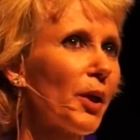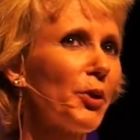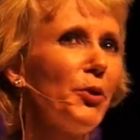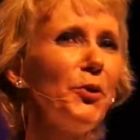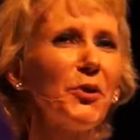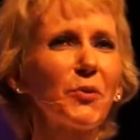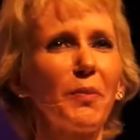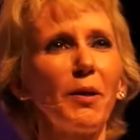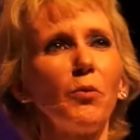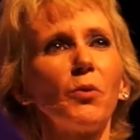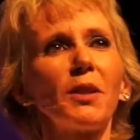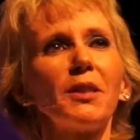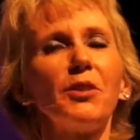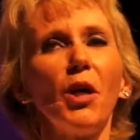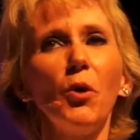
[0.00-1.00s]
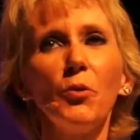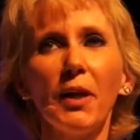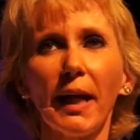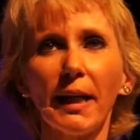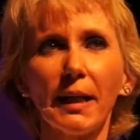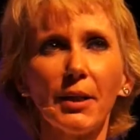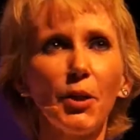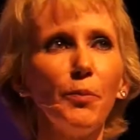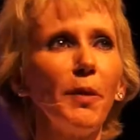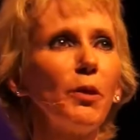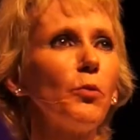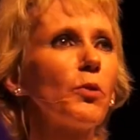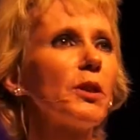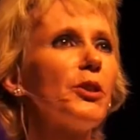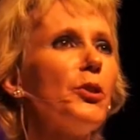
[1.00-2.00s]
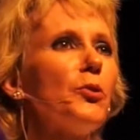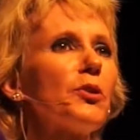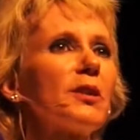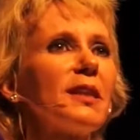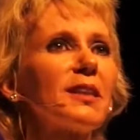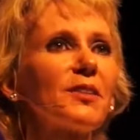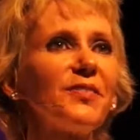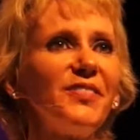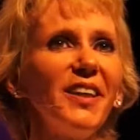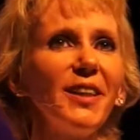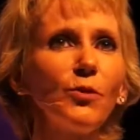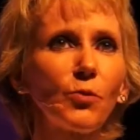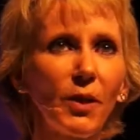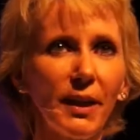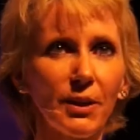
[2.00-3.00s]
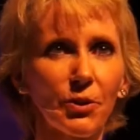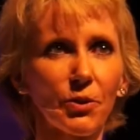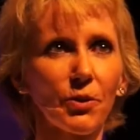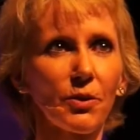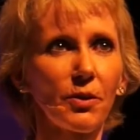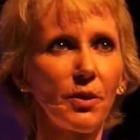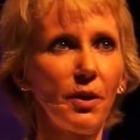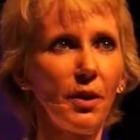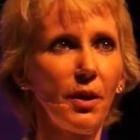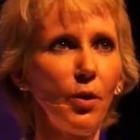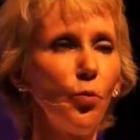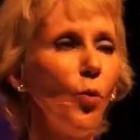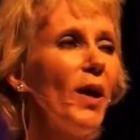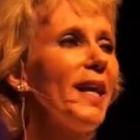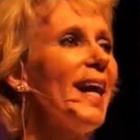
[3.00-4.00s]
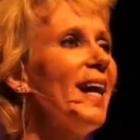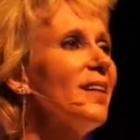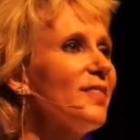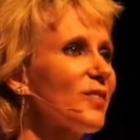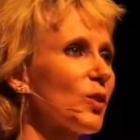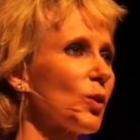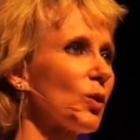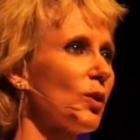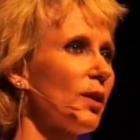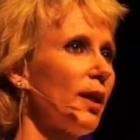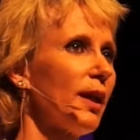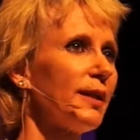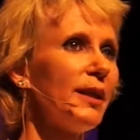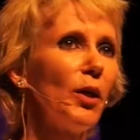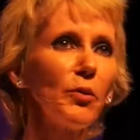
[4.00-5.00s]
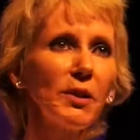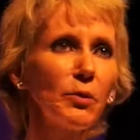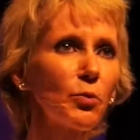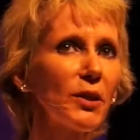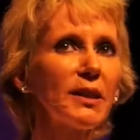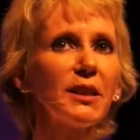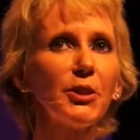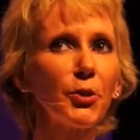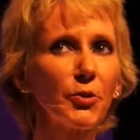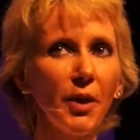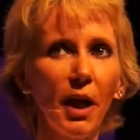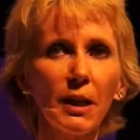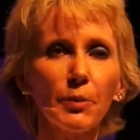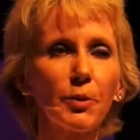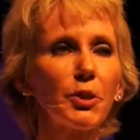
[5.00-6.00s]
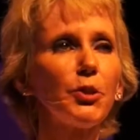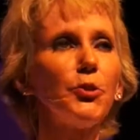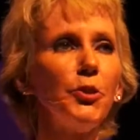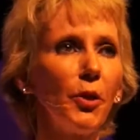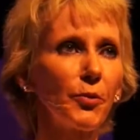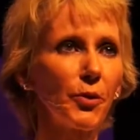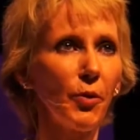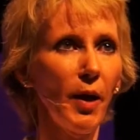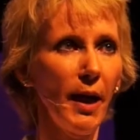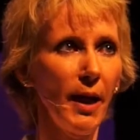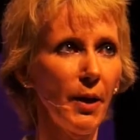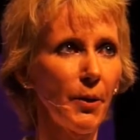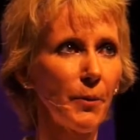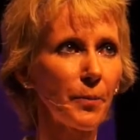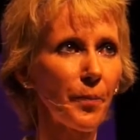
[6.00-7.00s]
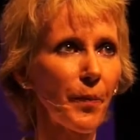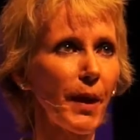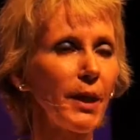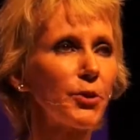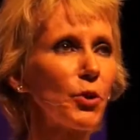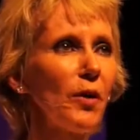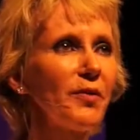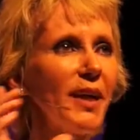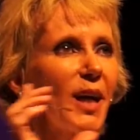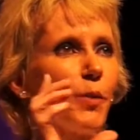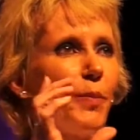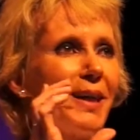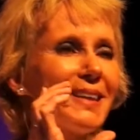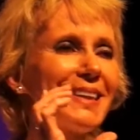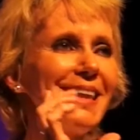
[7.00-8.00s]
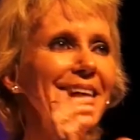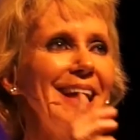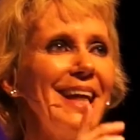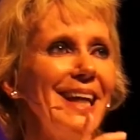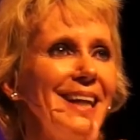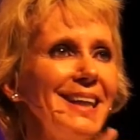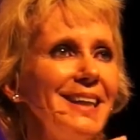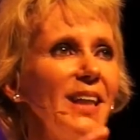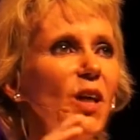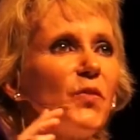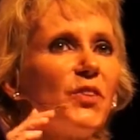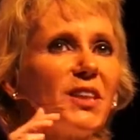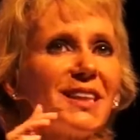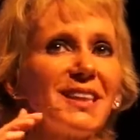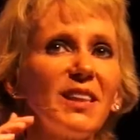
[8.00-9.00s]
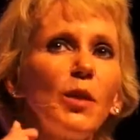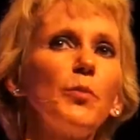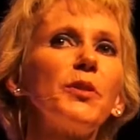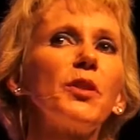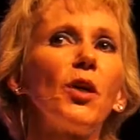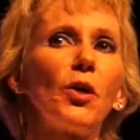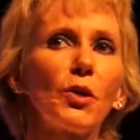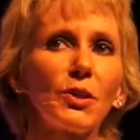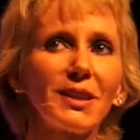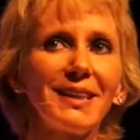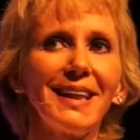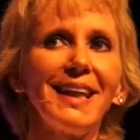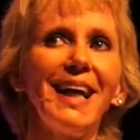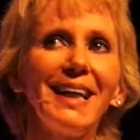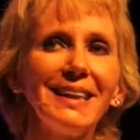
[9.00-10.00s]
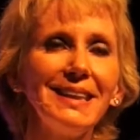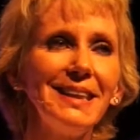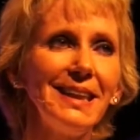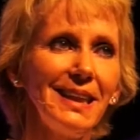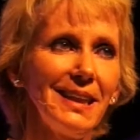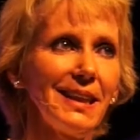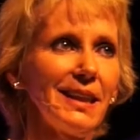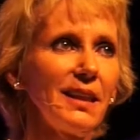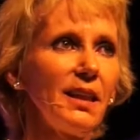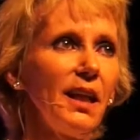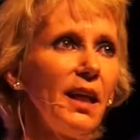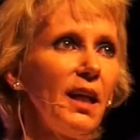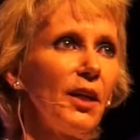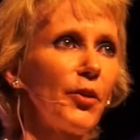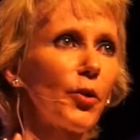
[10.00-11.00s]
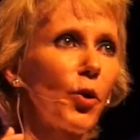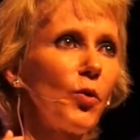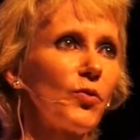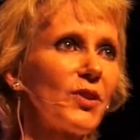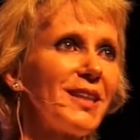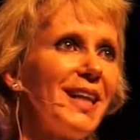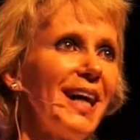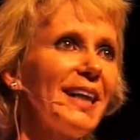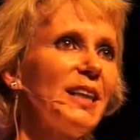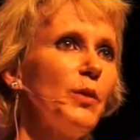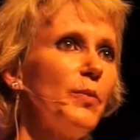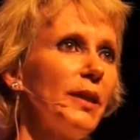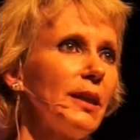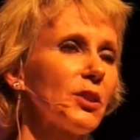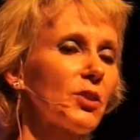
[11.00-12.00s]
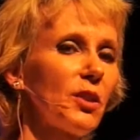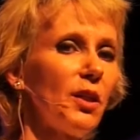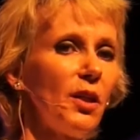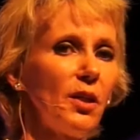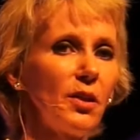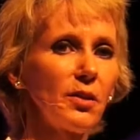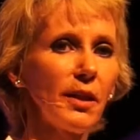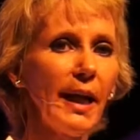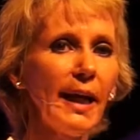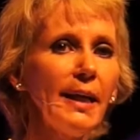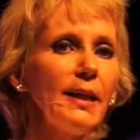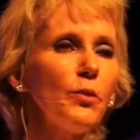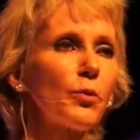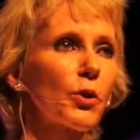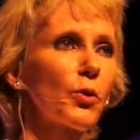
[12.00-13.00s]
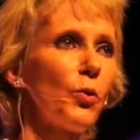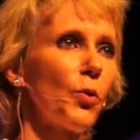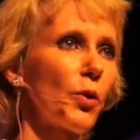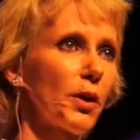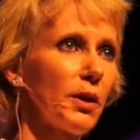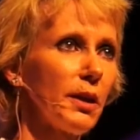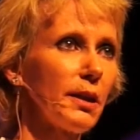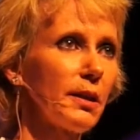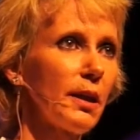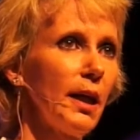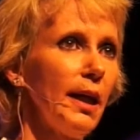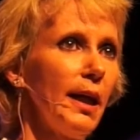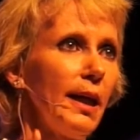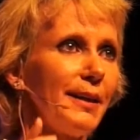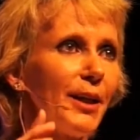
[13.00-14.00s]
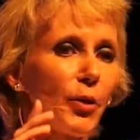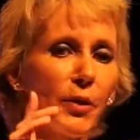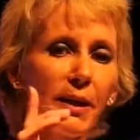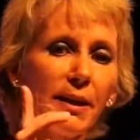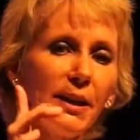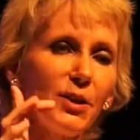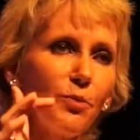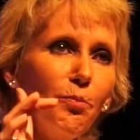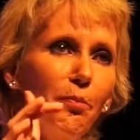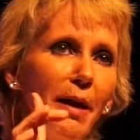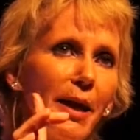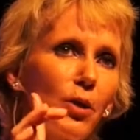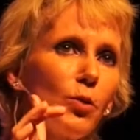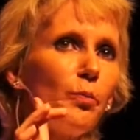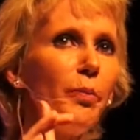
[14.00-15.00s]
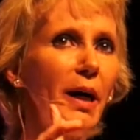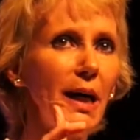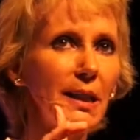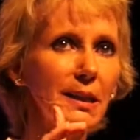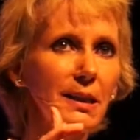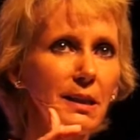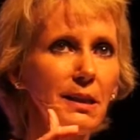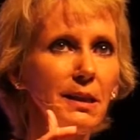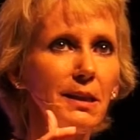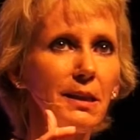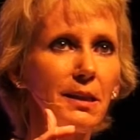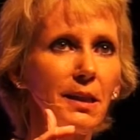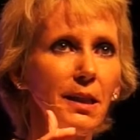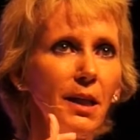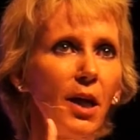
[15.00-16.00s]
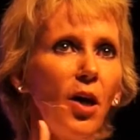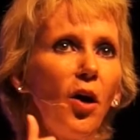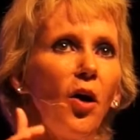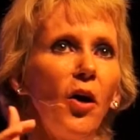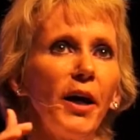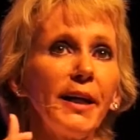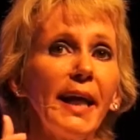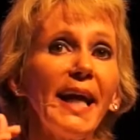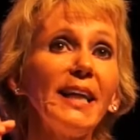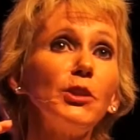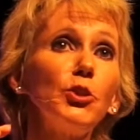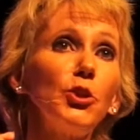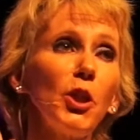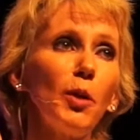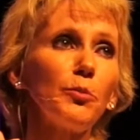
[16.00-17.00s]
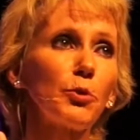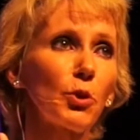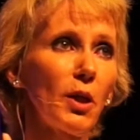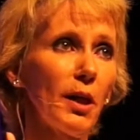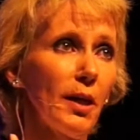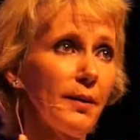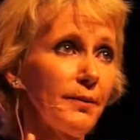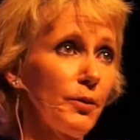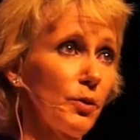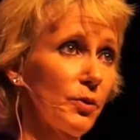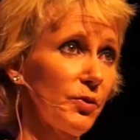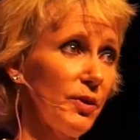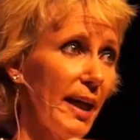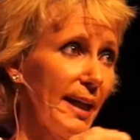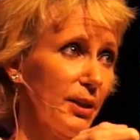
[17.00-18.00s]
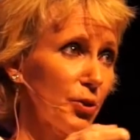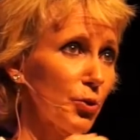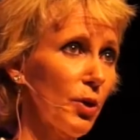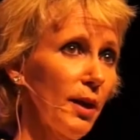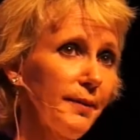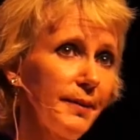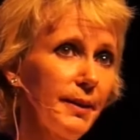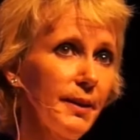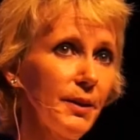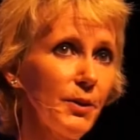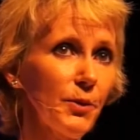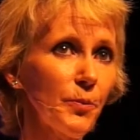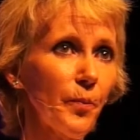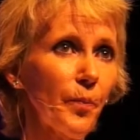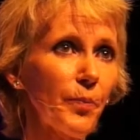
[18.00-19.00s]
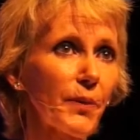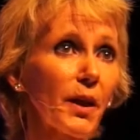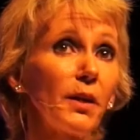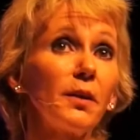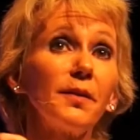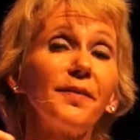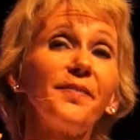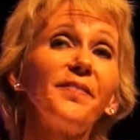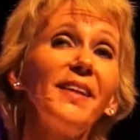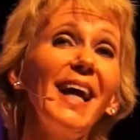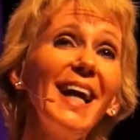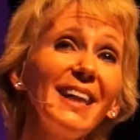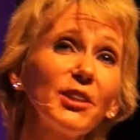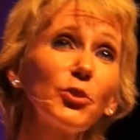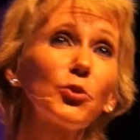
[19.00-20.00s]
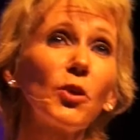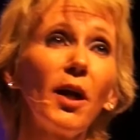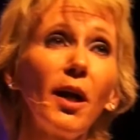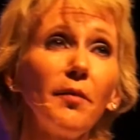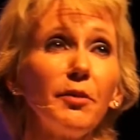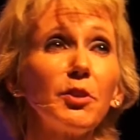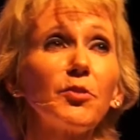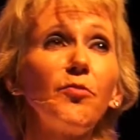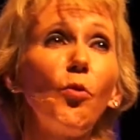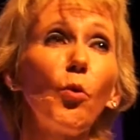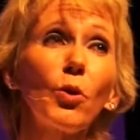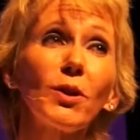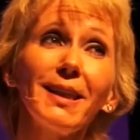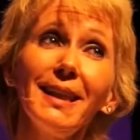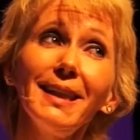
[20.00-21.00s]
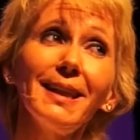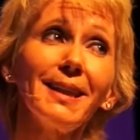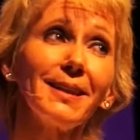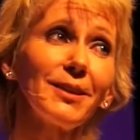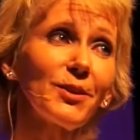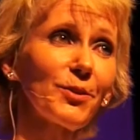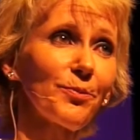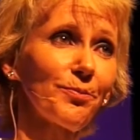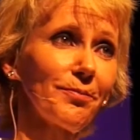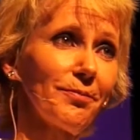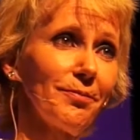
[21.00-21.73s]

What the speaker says: You just may want to donate it. You may want to use it as a fundraiser. Whatever. The only reason you're not is because you don't know how. So I've got about 10 of the seminars that I did. They're over 90 minutes long. Eddie recorded it. They're in these metal boxes on a jump drive. You know what a flash drive is? The flash drive is 4 gigs.